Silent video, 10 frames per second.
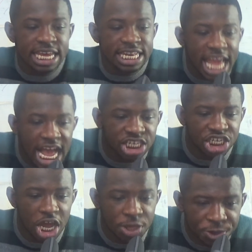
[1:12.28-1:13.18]

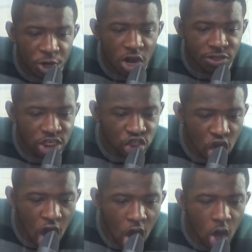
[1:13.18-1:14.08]
Dashing through the
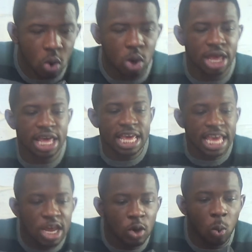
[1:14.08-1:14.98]
snow
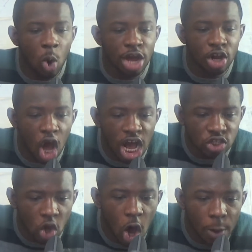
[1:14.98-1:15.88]
in a
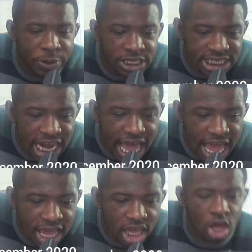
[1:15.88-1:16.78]
one-horse open
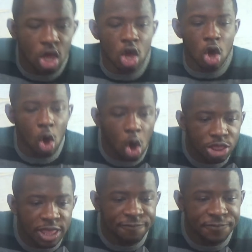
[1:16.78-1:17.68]
sleigh. Oh,
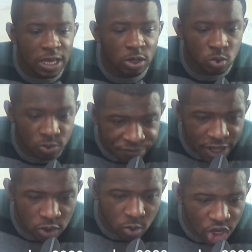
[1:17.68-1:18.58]
the
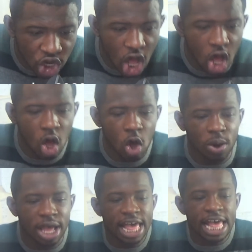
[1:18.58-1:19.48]
fields we go,